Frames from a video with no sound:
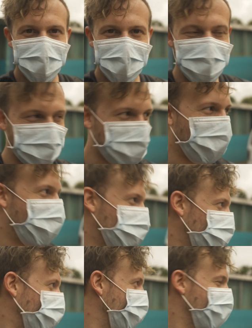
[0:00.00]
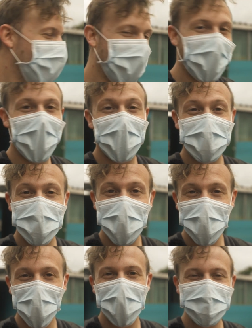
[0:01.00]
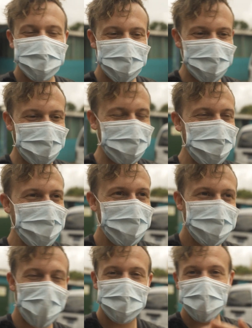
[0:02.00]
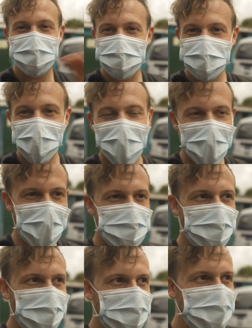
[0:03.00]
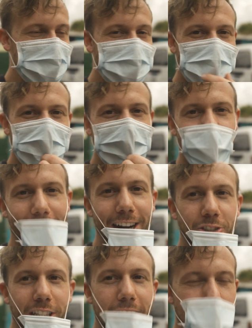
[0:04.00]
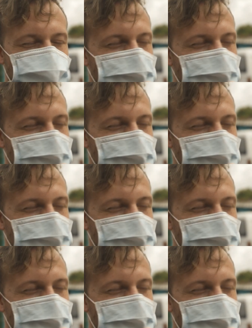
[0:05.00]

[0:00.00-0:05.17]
incredible. I had no idea that this was going to happen, that they are actually